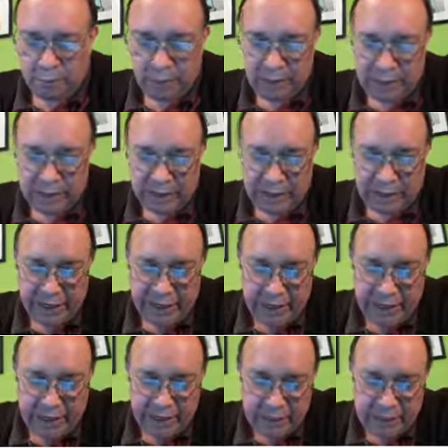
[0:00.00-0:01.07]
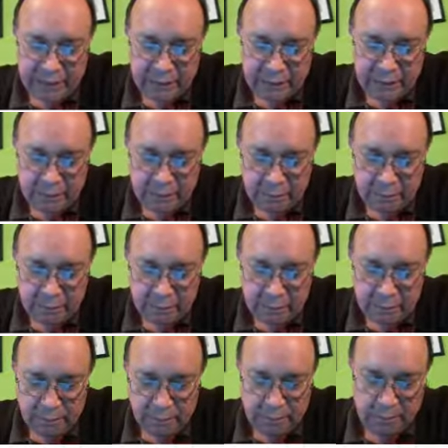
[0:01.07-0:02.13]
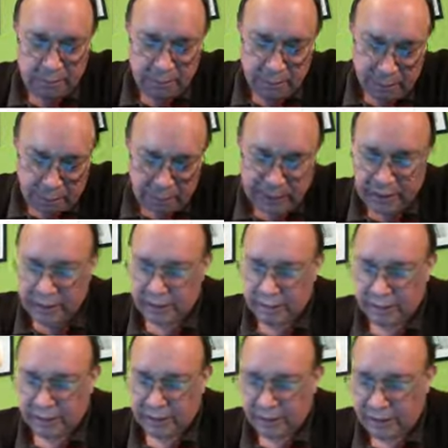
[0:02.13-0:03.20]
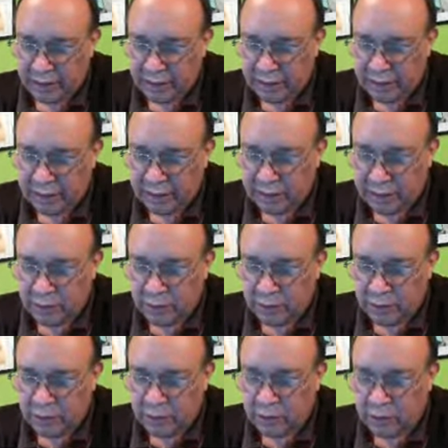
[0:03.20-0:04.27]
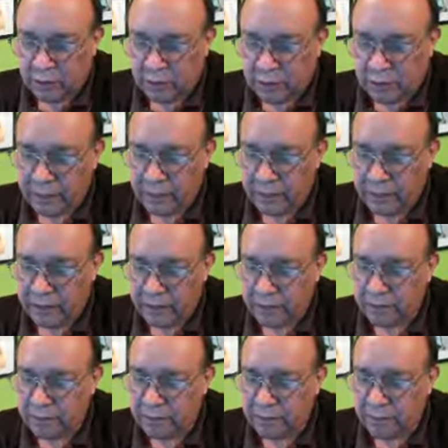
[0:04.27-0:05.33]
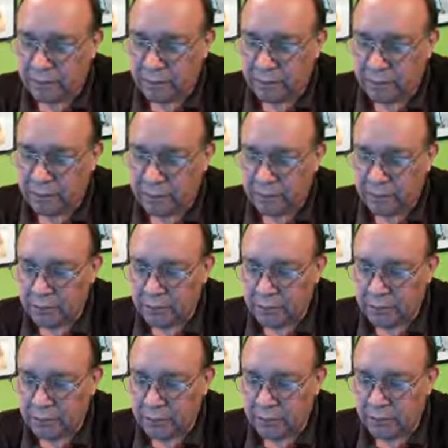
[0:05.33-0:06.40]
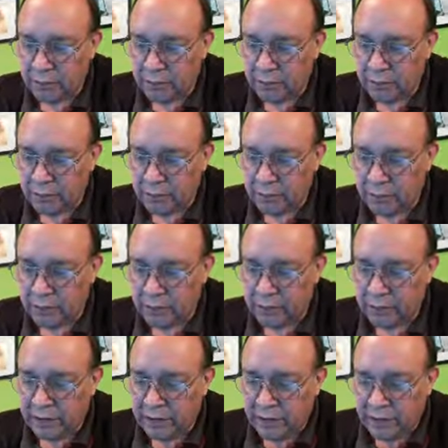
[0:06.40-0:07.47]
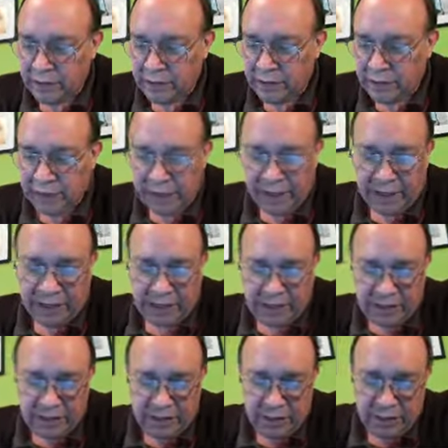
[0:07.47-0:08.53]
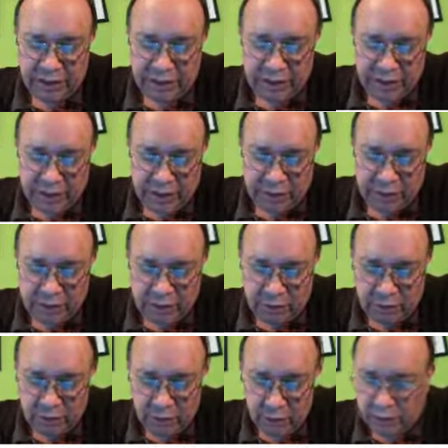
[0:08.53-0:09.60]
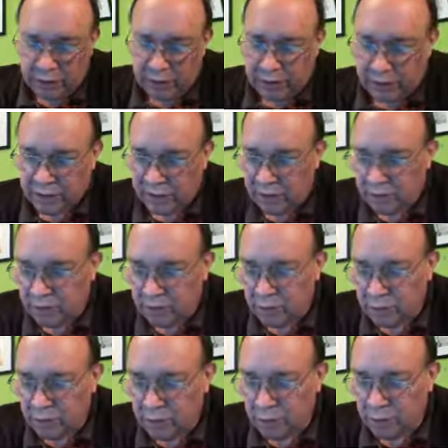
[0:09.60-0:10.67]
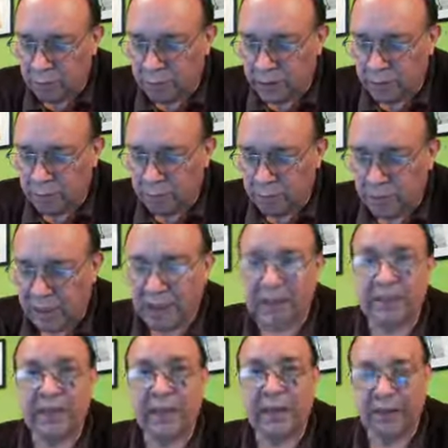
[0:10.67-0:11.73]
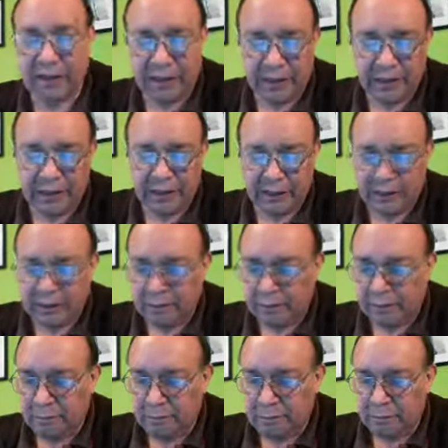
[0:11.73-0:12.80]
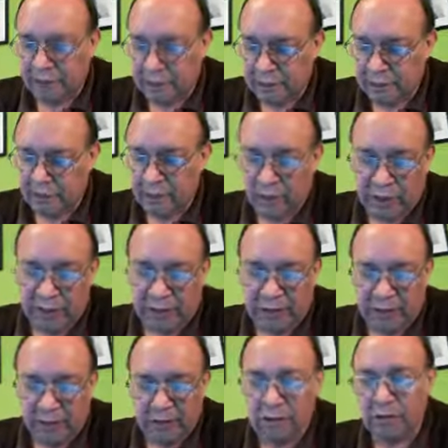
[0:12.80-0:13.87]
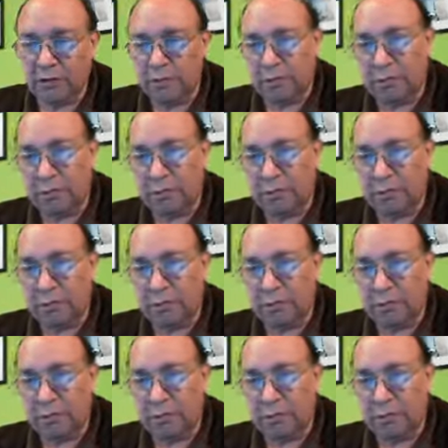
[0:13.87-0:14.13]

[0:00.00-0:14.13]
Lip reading: plus AX, but I will do something like this, right? Minus 2.7. AX originally was going to the right, so that's why I put this plus sign here. But then when I